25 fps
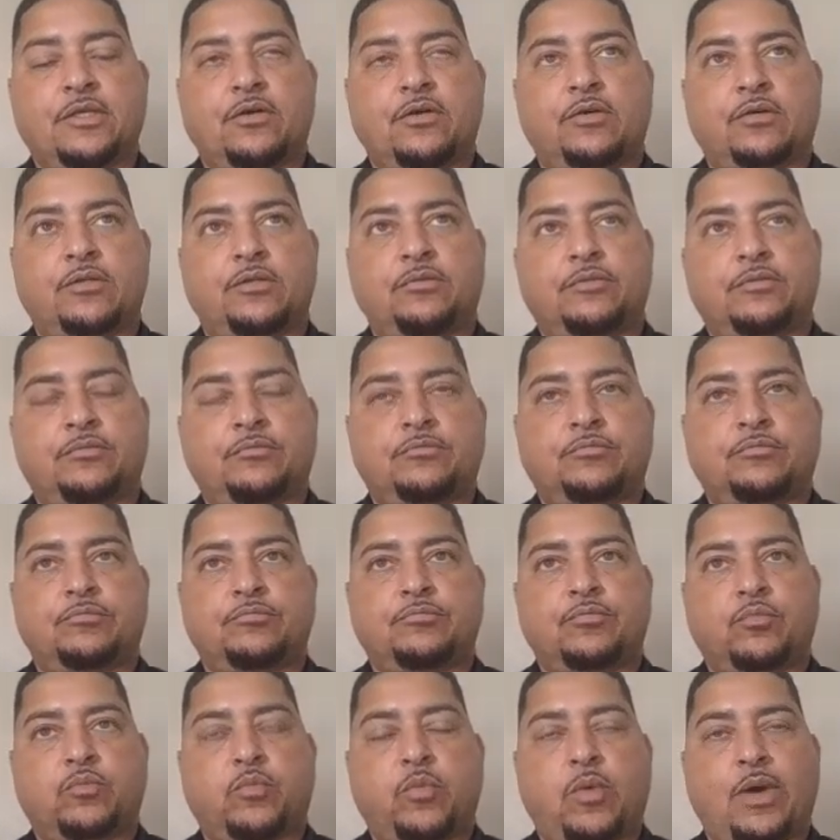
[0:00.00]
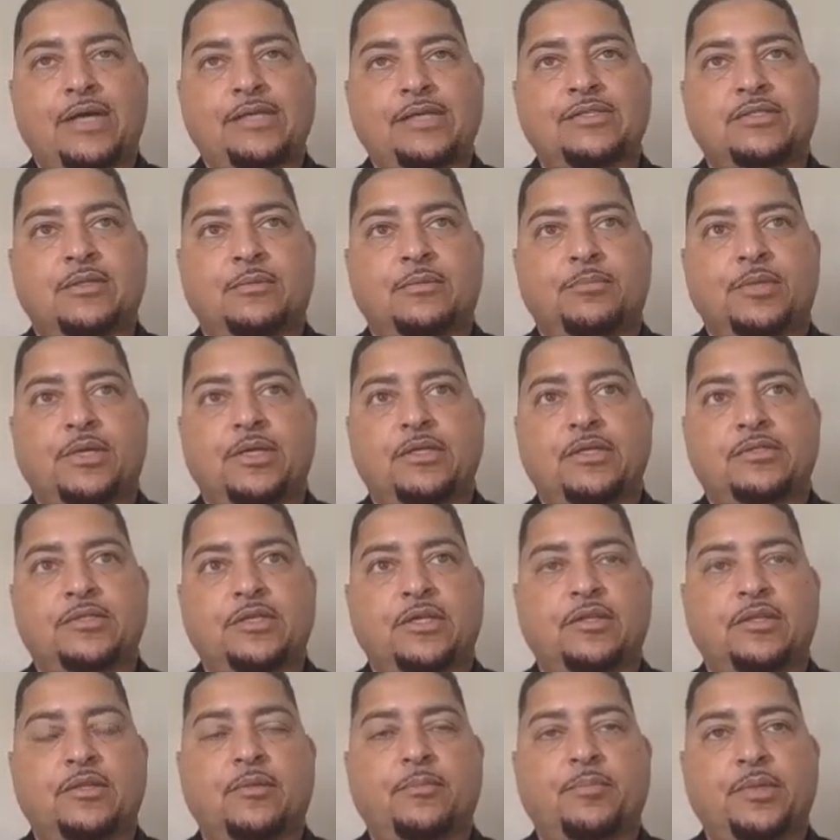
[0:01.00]
on why some
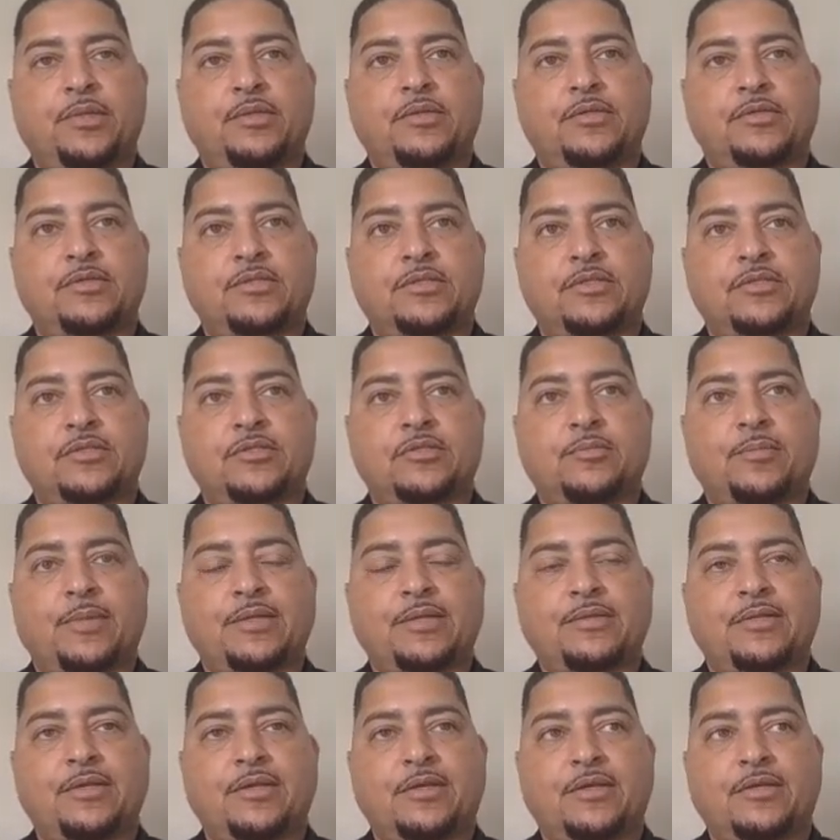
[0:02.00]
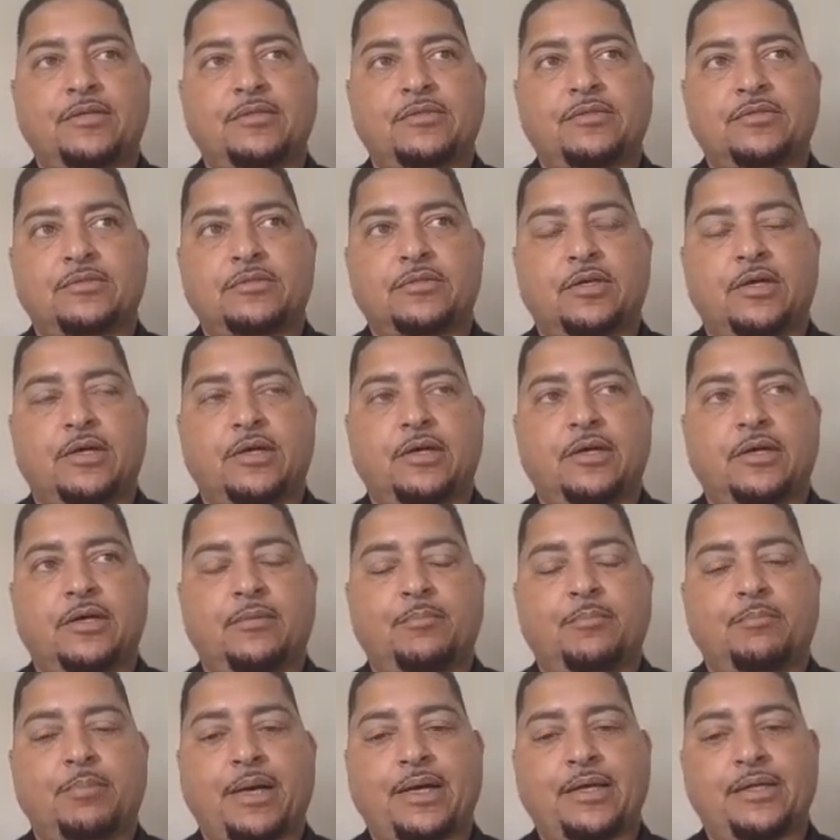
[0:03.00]
kids end up in the system, I think it's
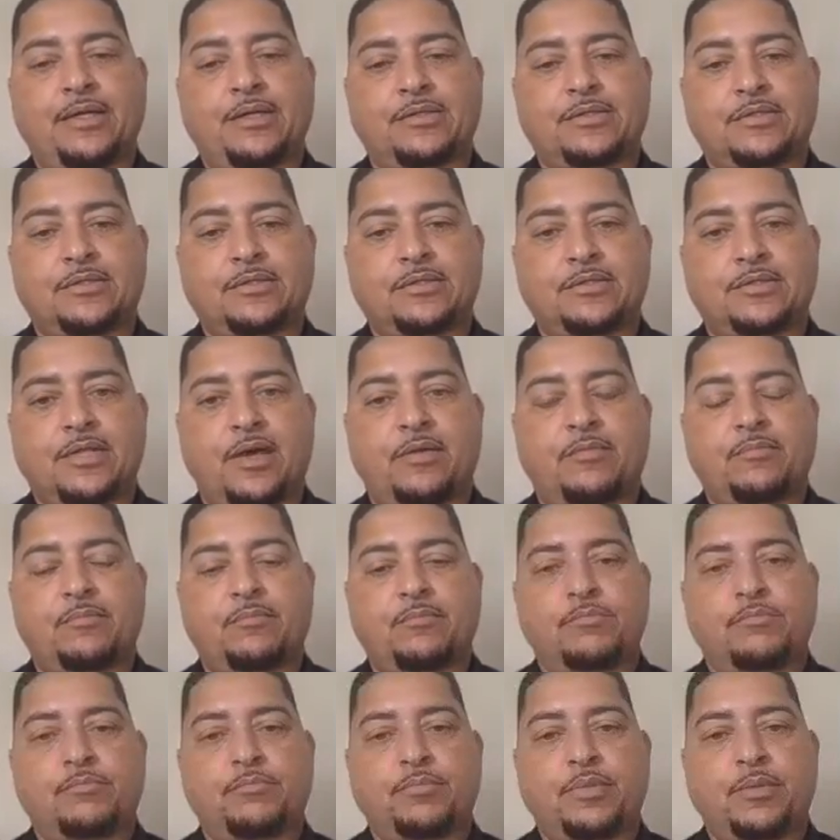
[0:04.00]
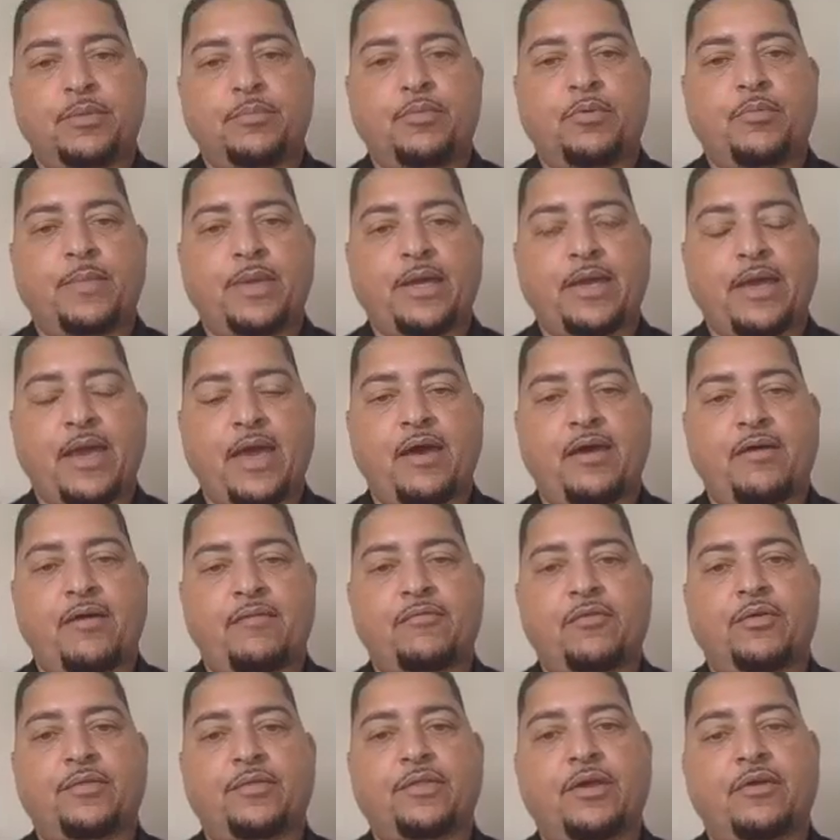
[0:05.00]
biases that people may have
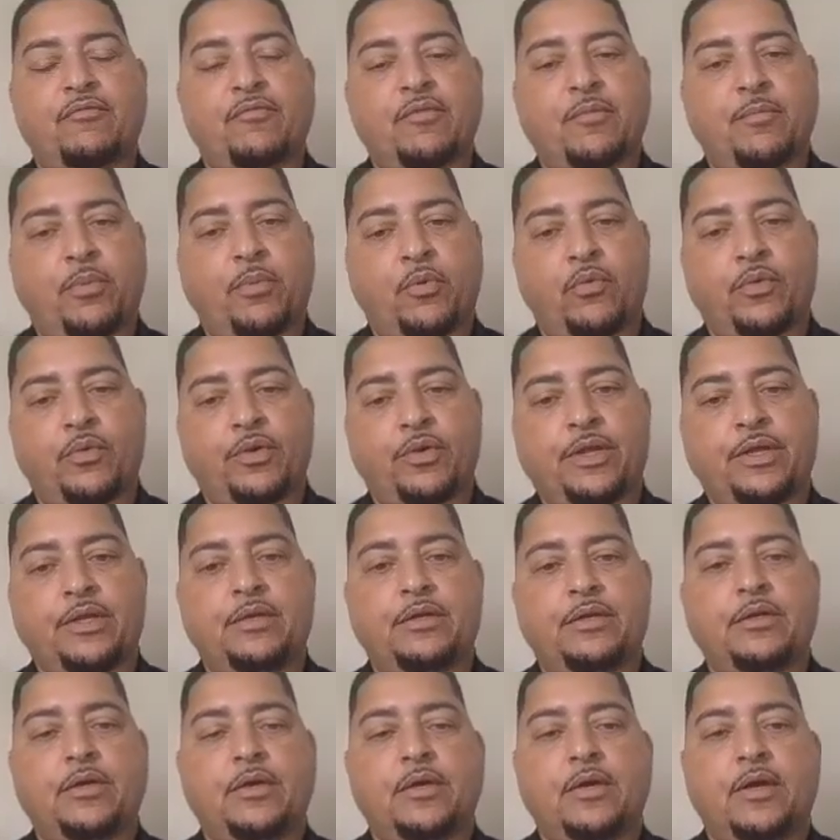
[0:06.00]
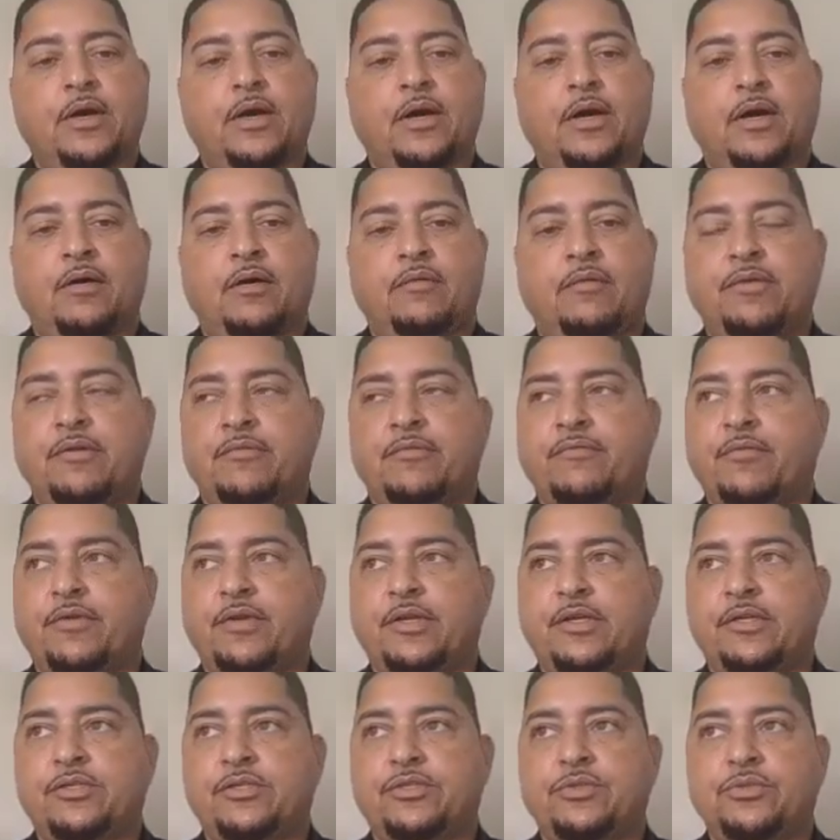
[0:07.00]
on their reporting of
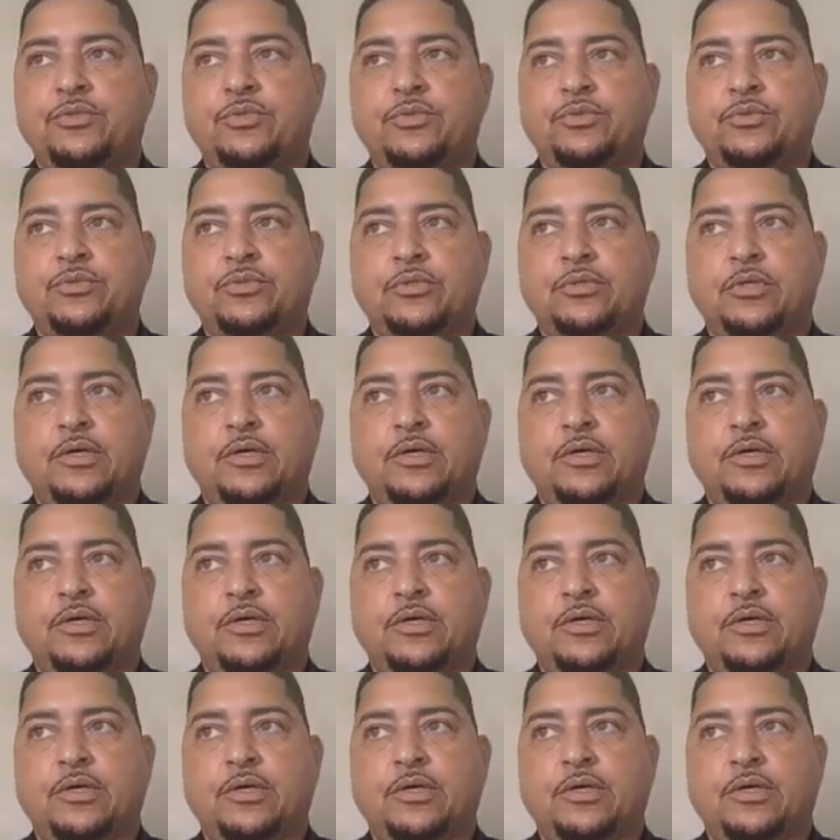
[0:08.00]
different issues.